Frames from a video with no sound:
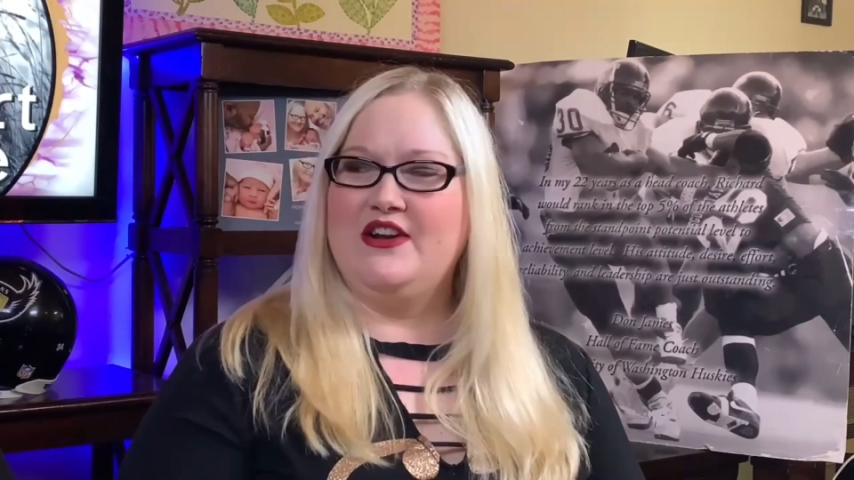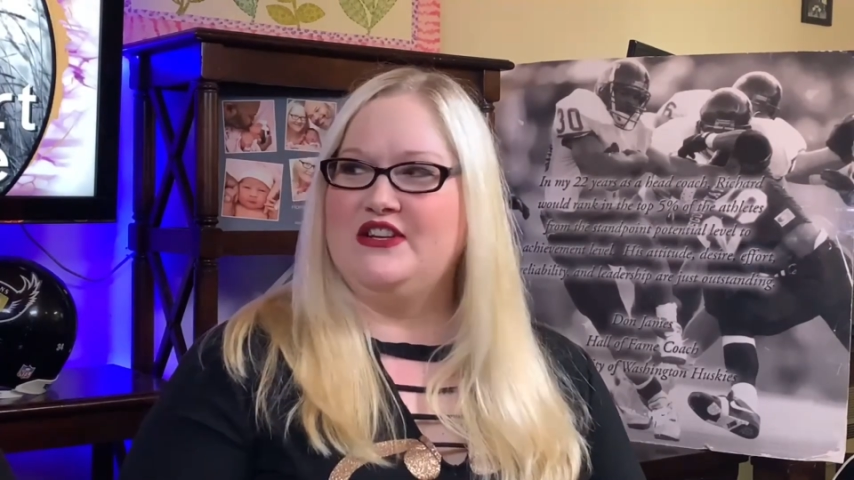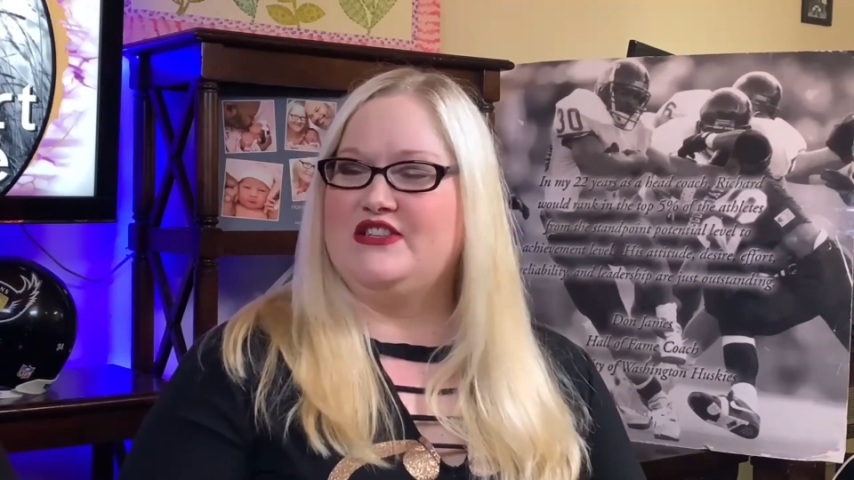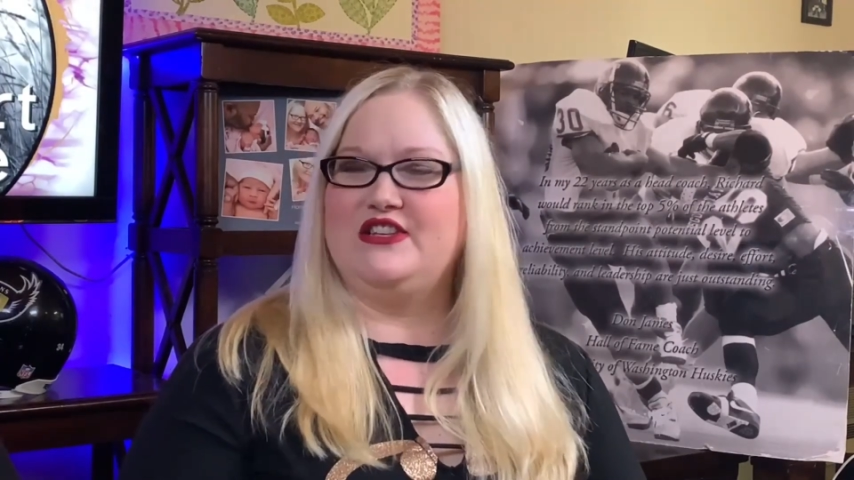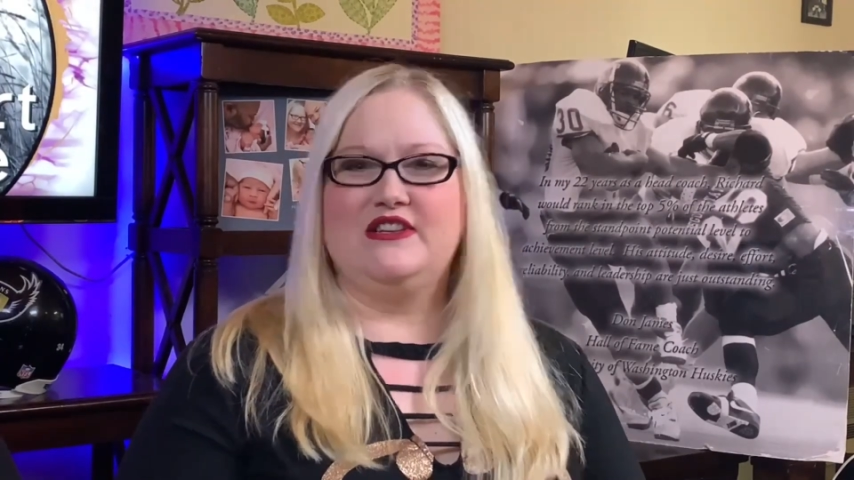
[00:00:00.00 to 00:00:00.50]

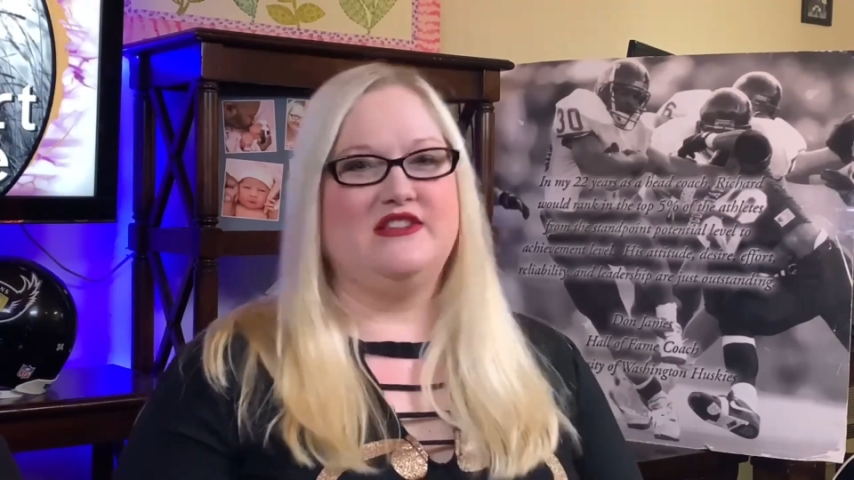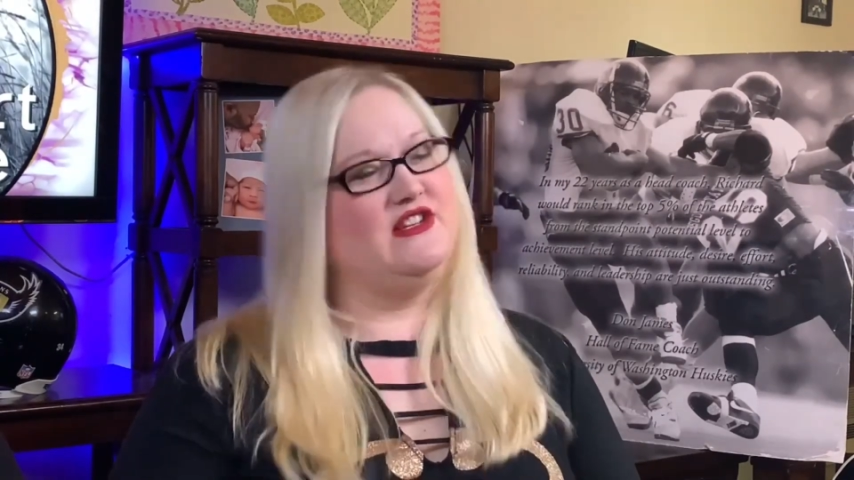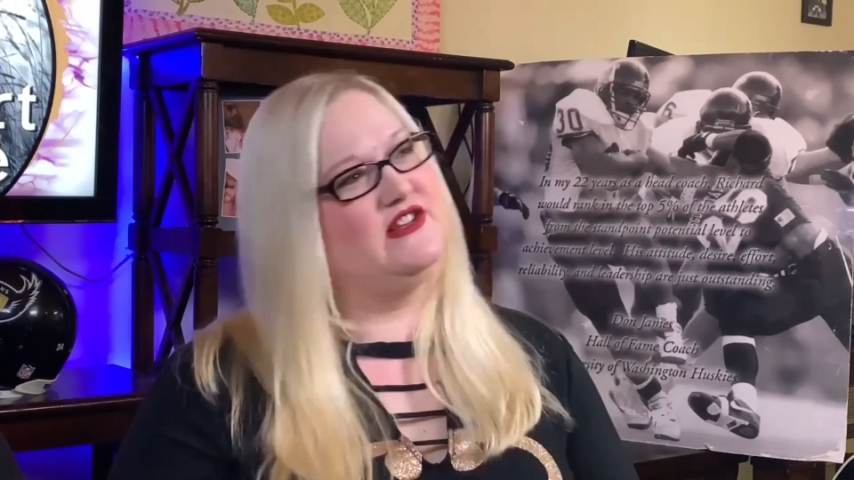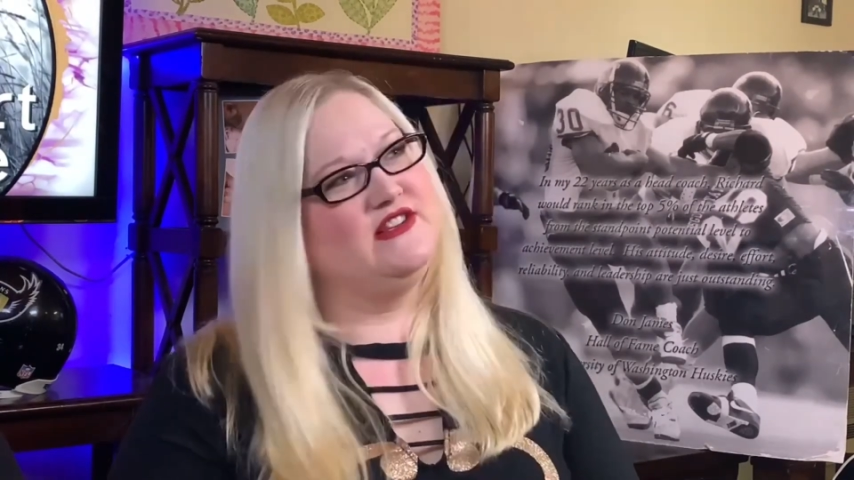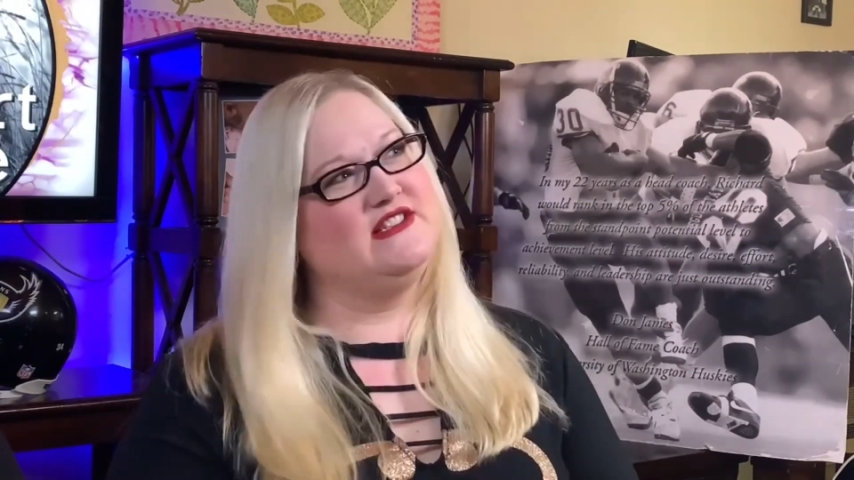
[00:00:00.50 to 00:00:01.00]
and
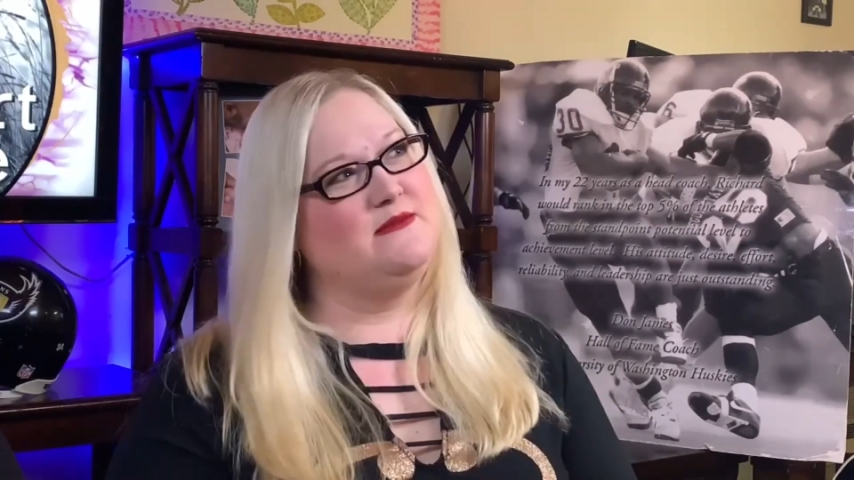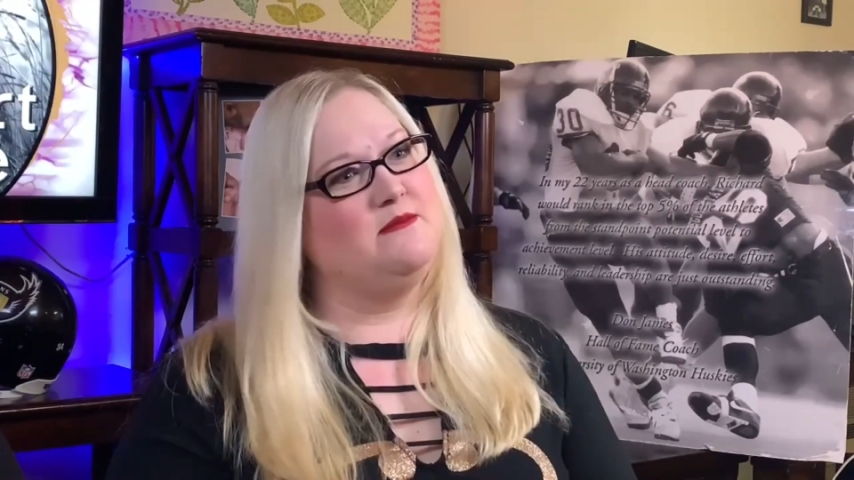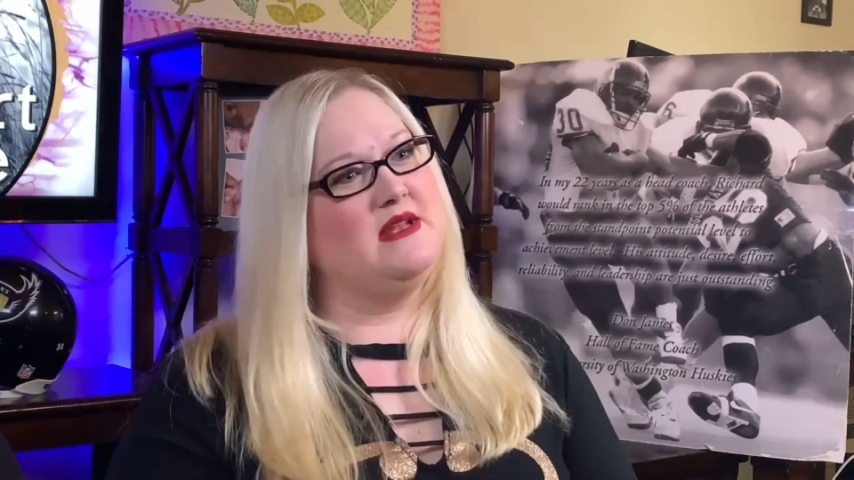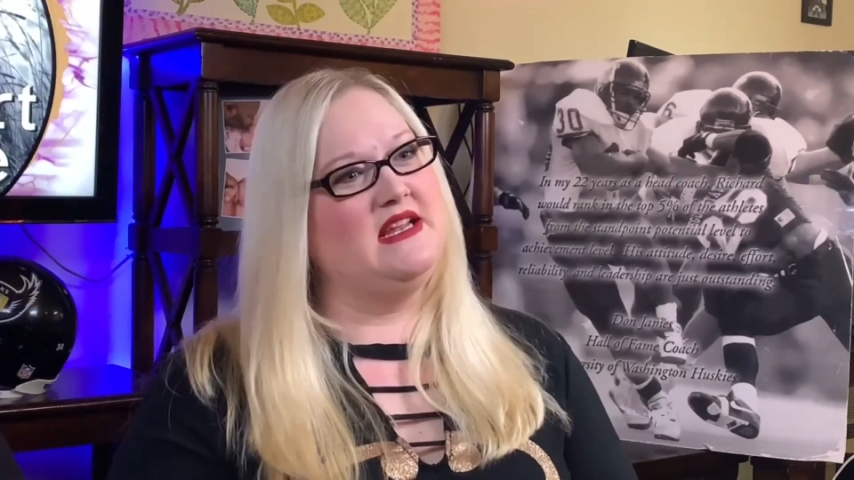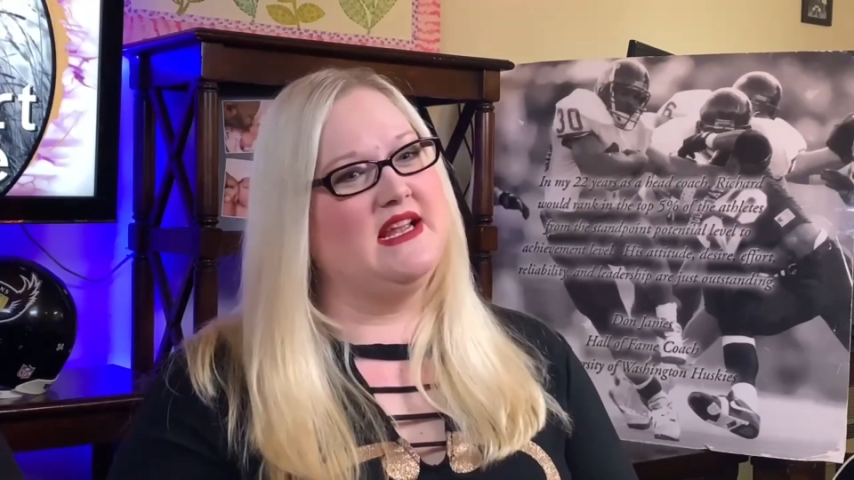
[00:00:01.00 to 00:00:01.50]
she looked at me.